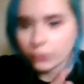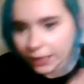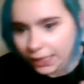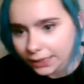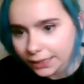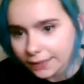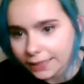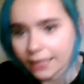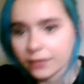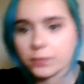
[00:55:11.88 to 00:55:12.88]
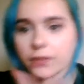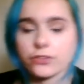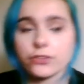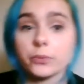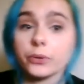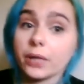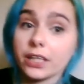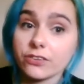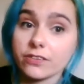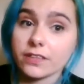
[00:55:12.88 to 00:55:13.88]
we're getting near the end, but there's 2 more
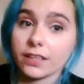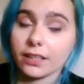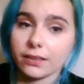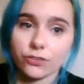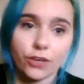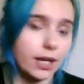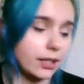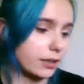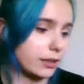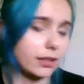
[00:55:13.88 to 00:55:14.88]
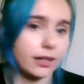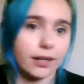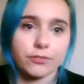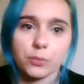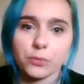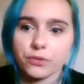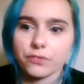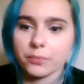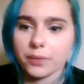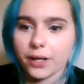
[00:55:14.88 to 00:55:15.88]
questions in the chat and I have one more
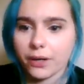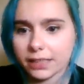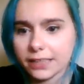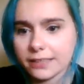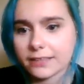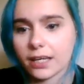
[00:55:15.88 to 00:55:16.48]
on my own list.